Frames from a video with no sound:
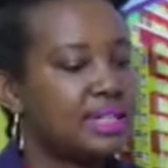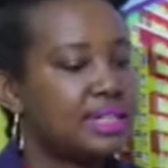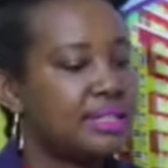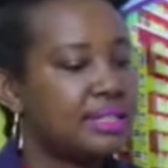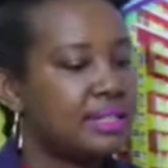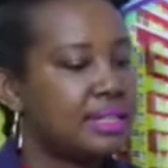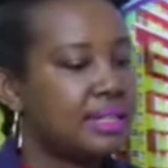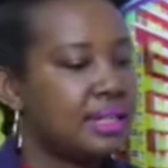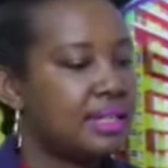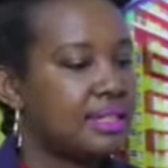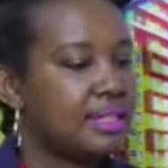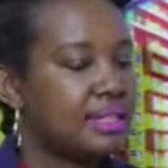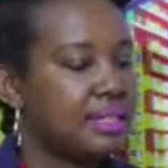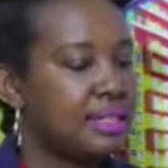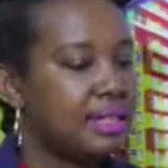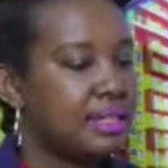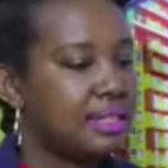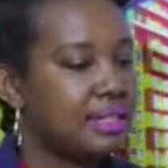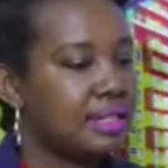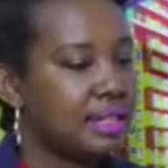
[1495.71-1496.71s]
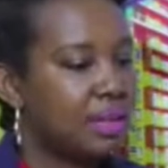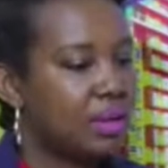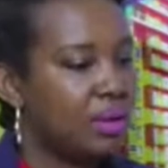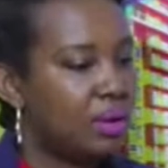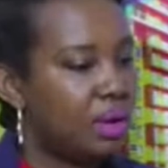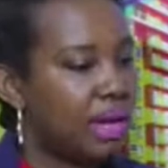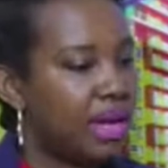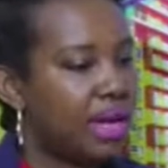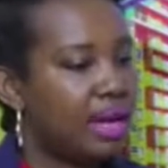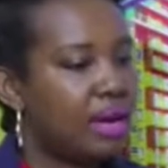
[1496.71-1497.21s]
Let the
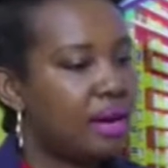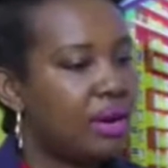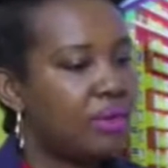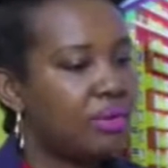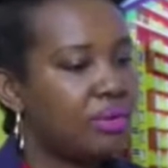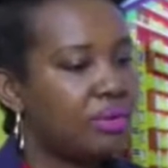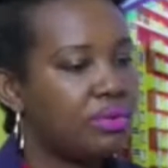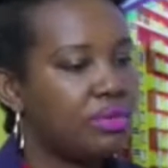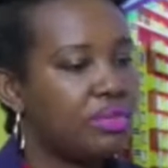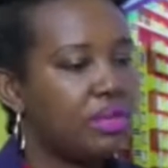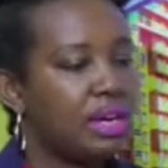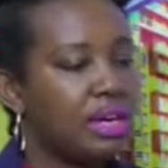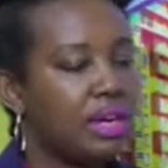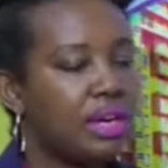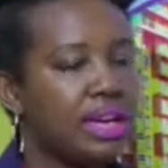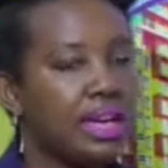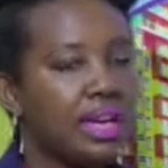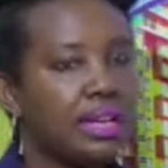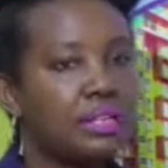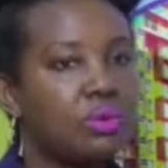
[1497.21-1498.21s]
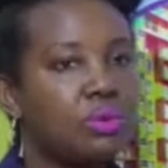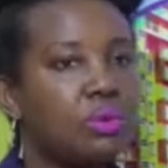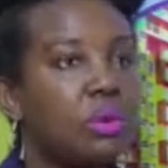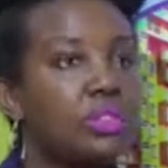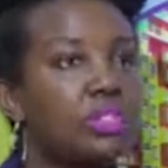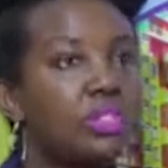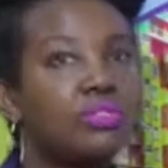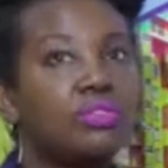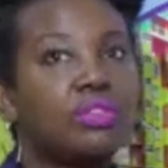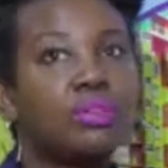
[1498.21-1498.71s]
lawyer, or get
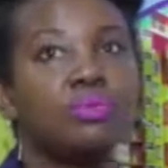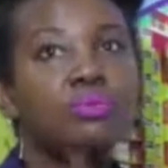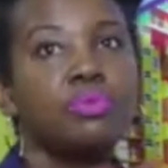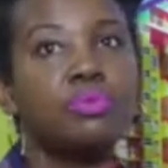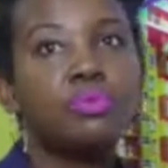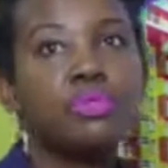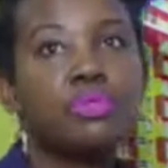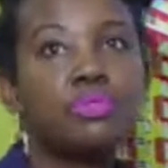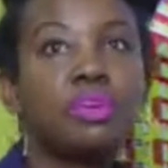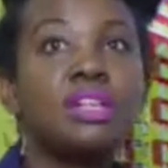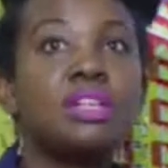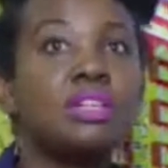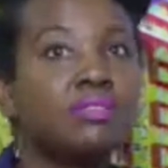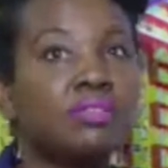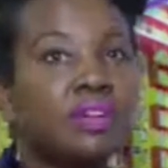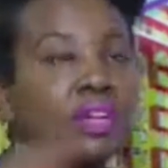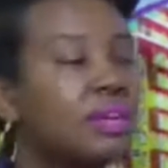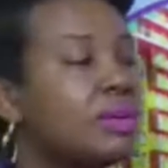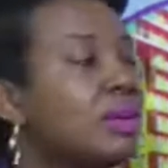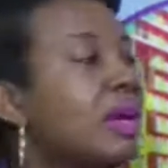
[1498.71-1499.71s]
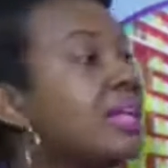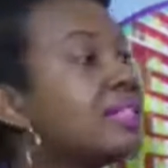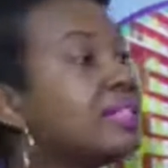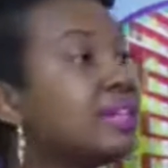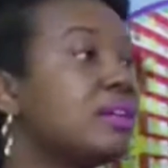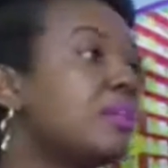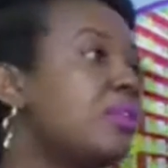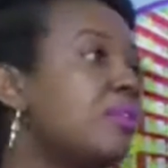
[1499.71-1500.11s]
quotes from 3 different lawyers